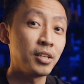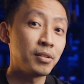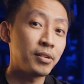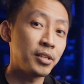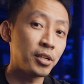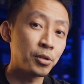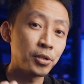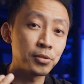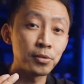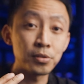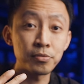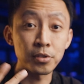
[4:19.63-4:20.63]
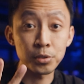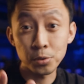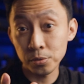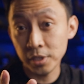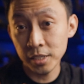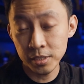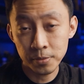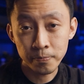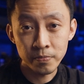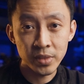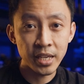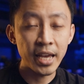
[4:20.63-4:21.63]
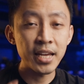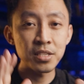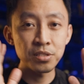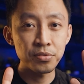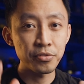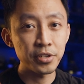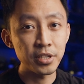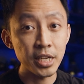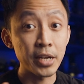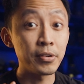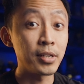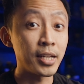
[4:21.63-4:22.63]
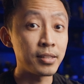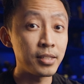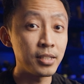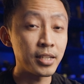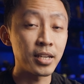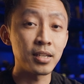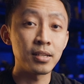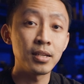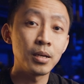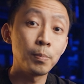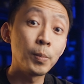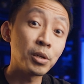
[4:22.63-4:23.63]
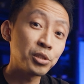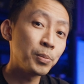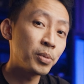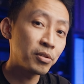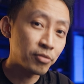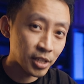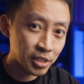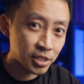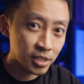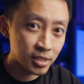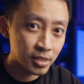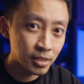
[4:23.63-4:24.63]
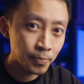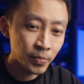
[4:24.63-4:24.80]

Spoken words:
Right, they're going to look for 2 things: hands-free area lighting and multiple functions.